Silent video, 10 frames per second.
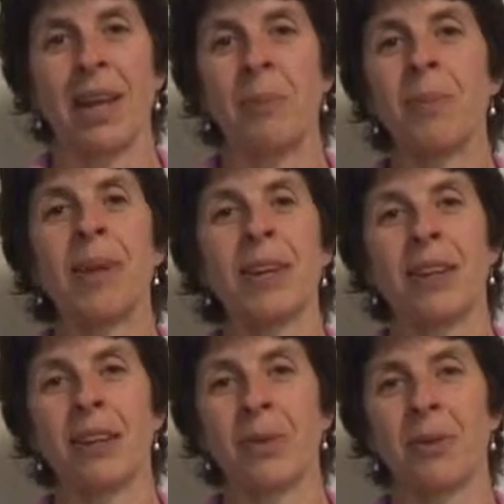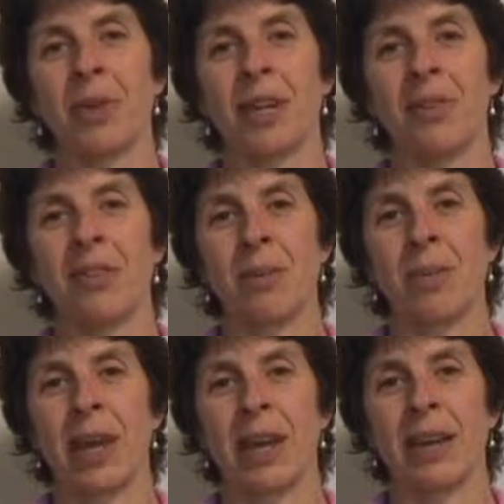immediately relieves the
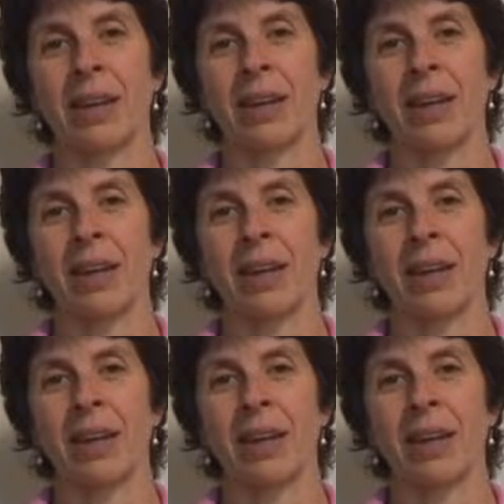pain.